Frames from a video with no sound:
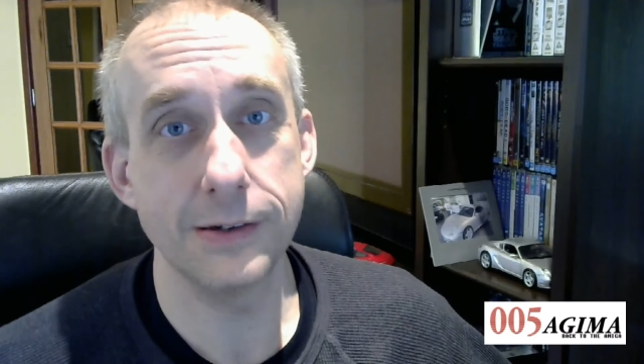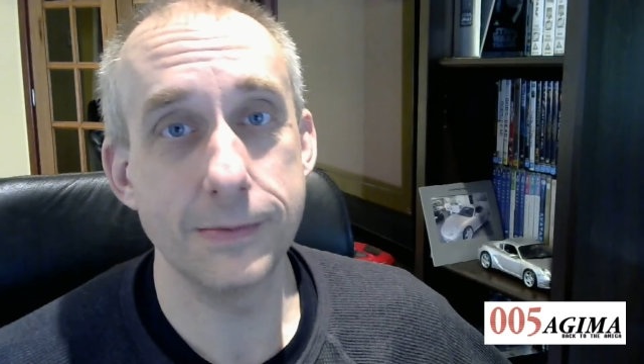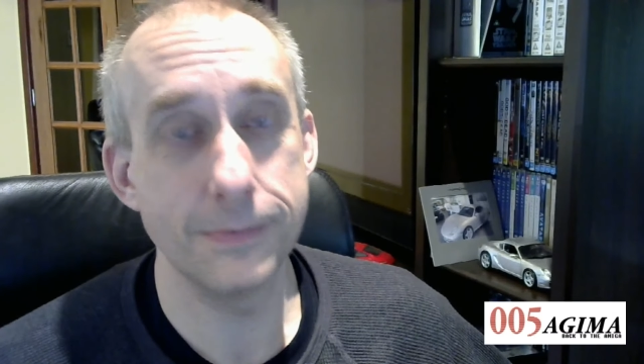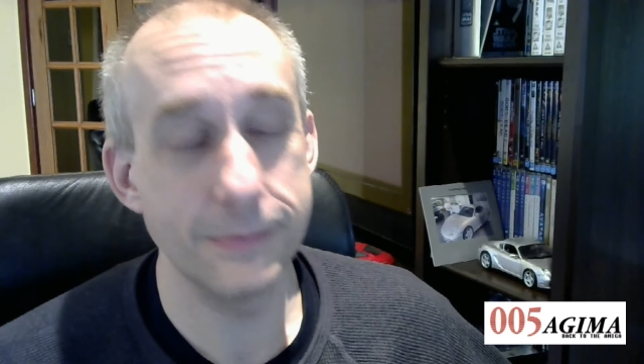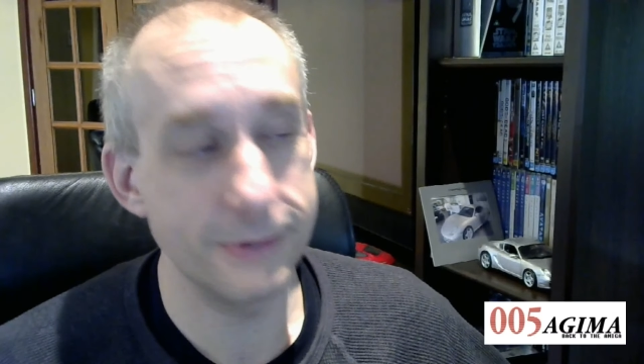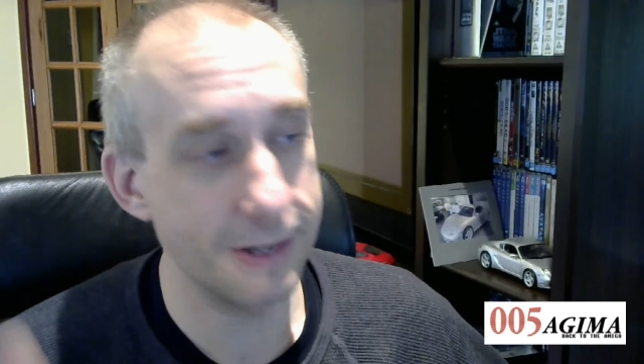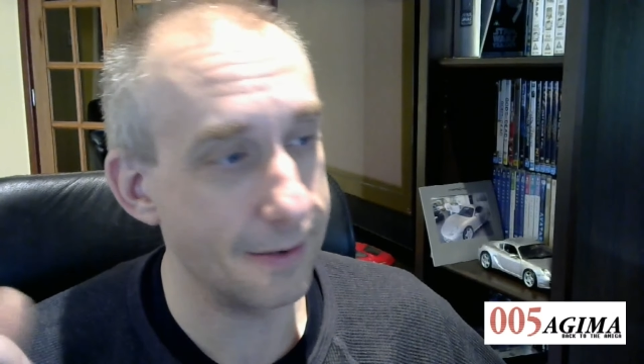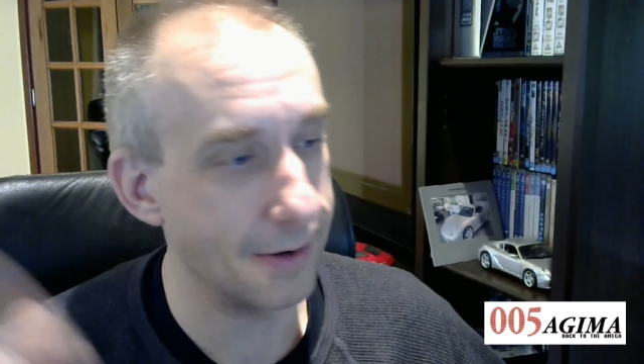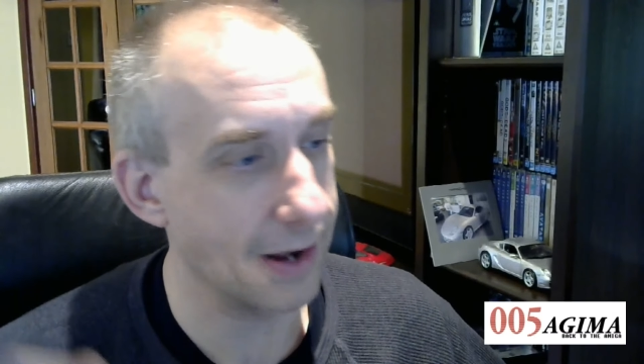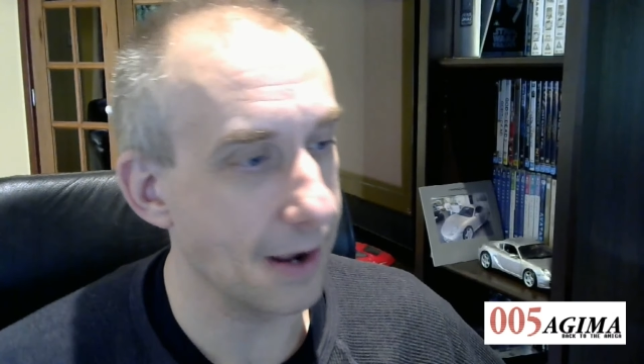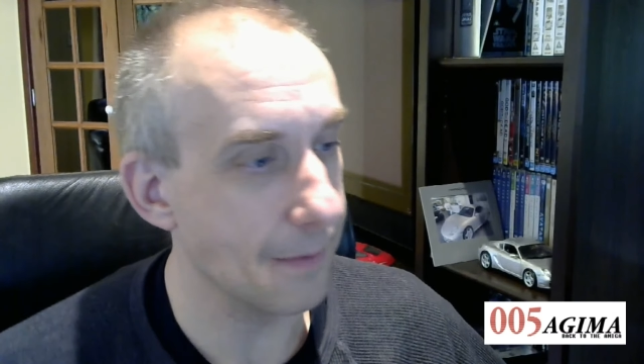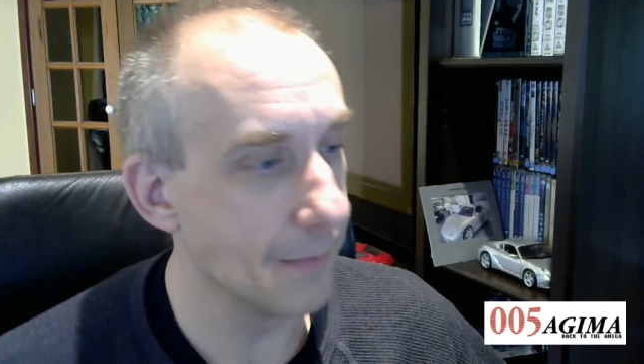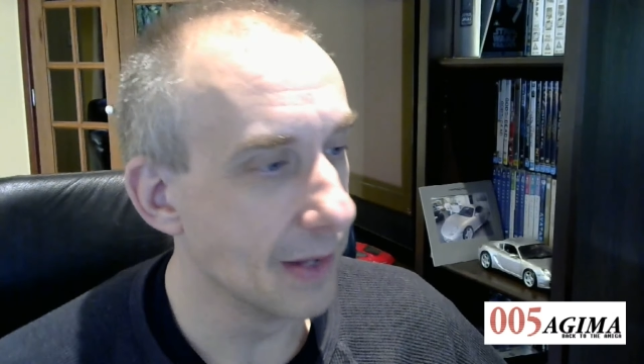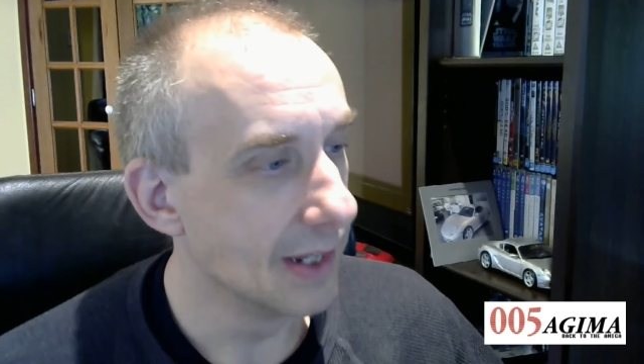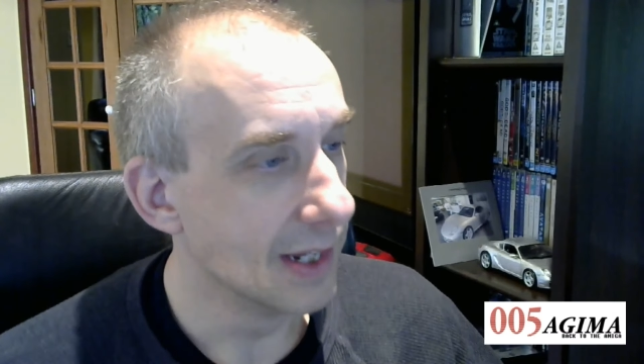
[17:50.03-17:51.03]
so there we
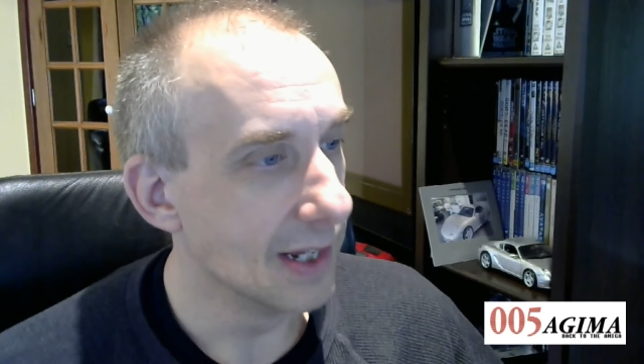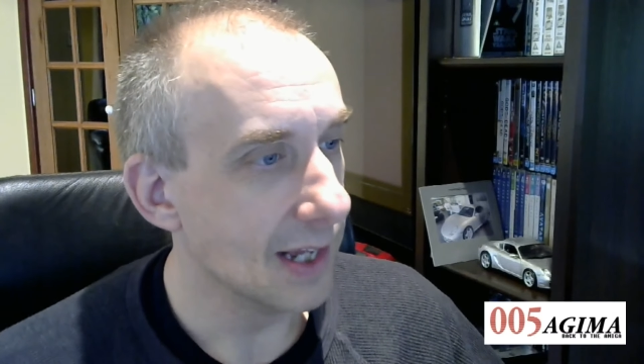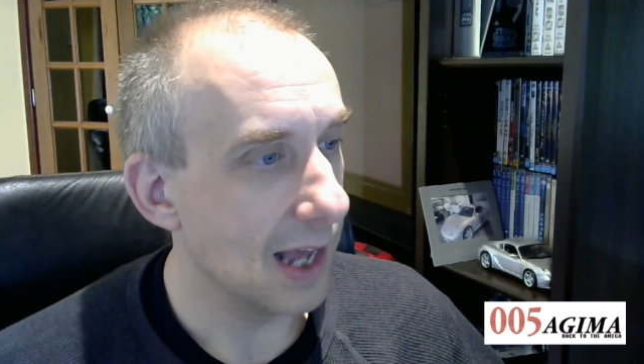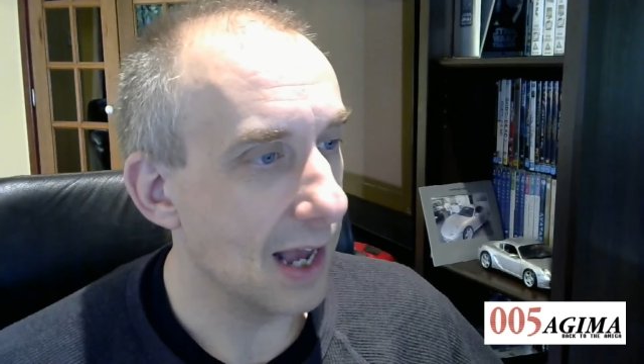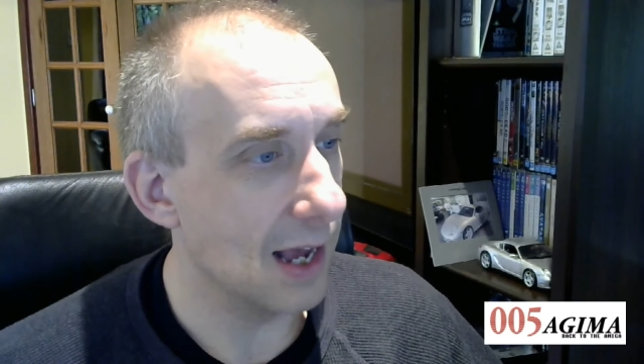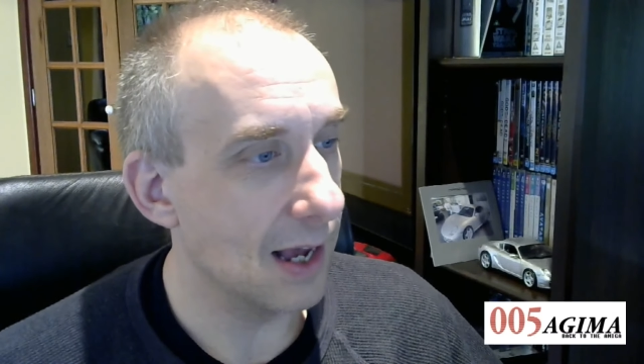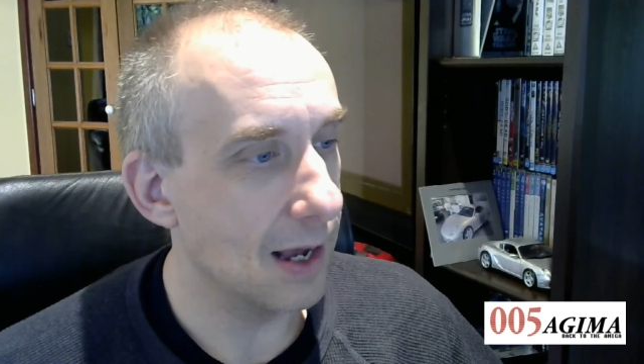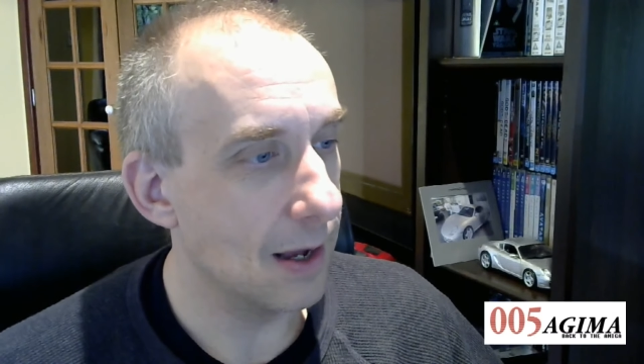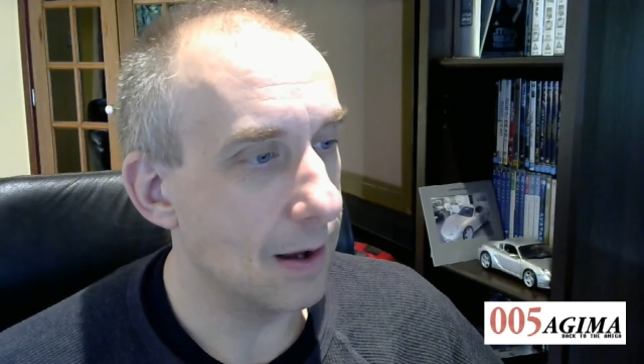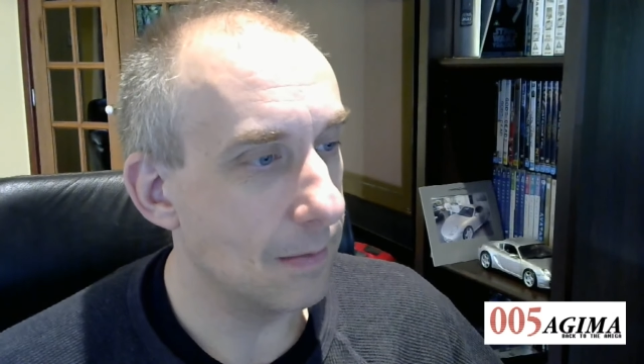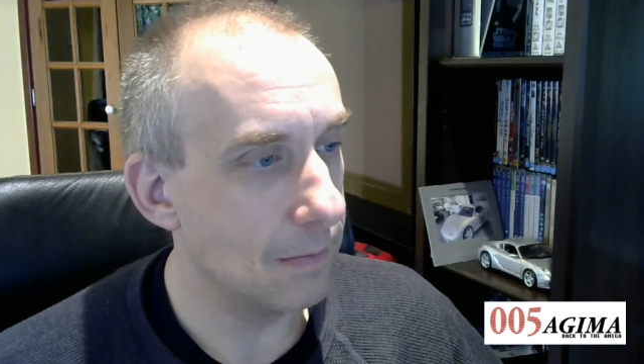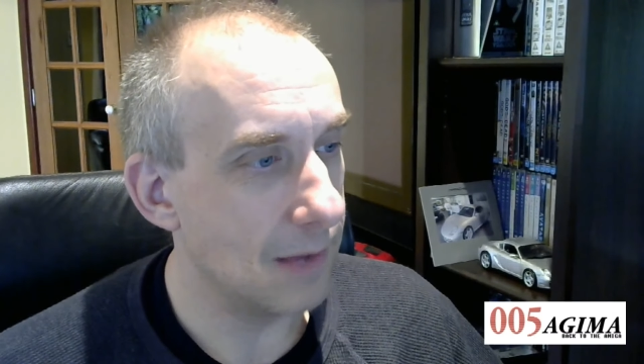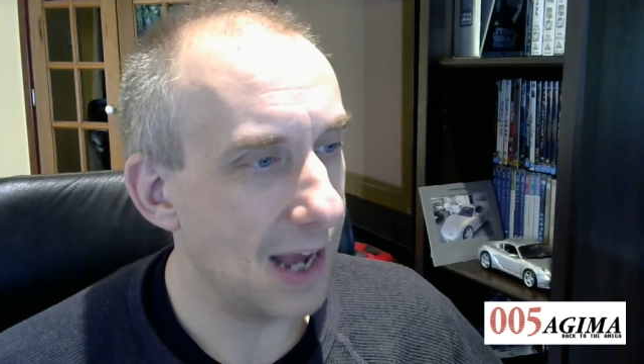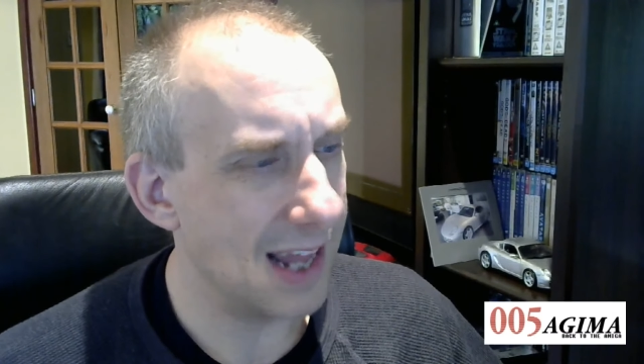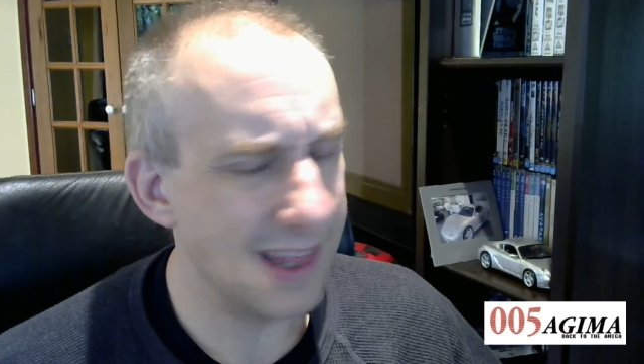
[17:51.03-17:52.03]
go.
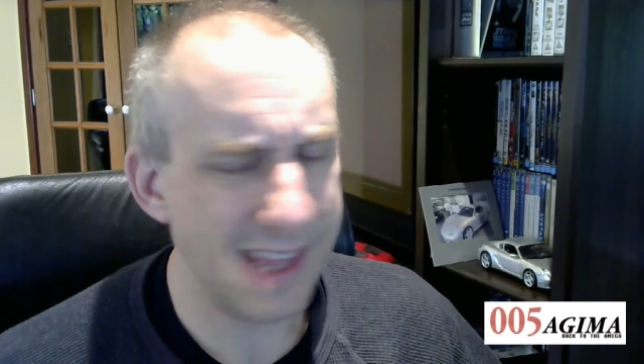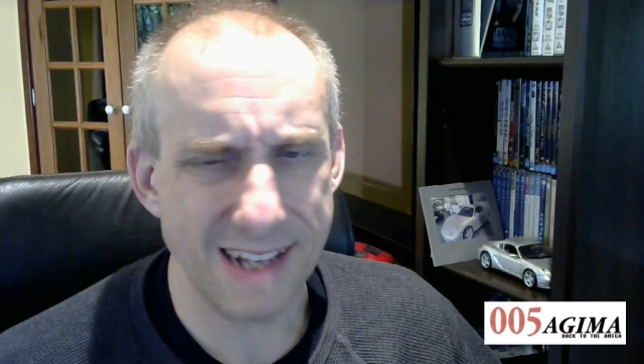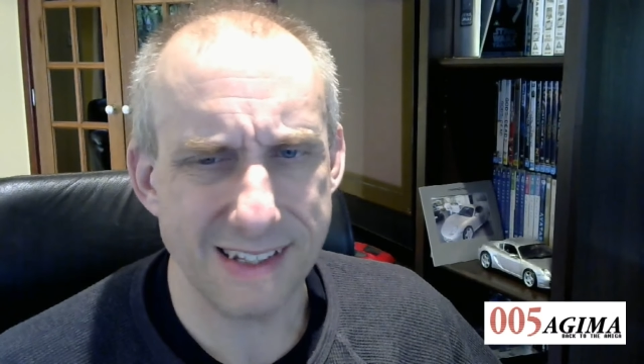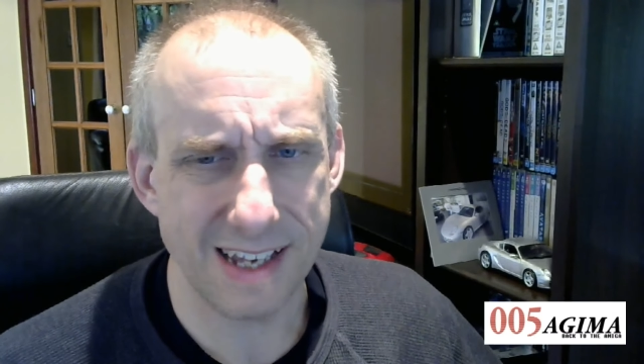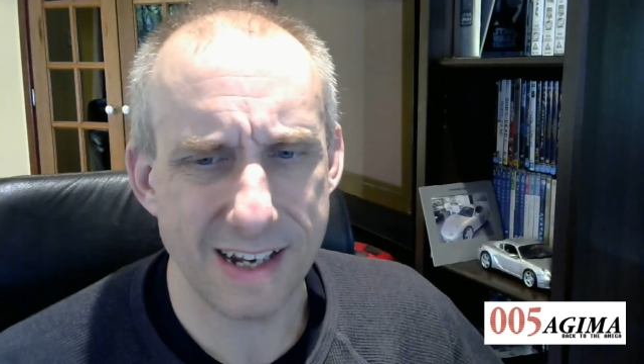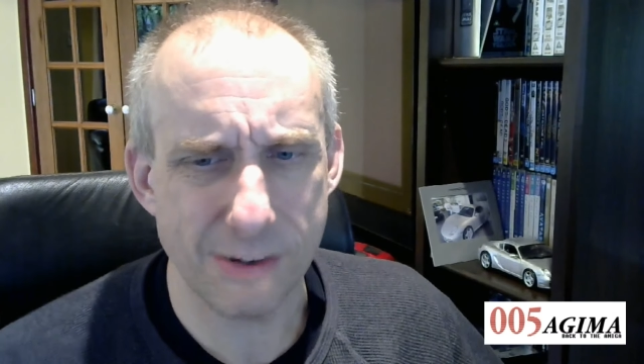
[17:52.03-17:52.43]
And thanks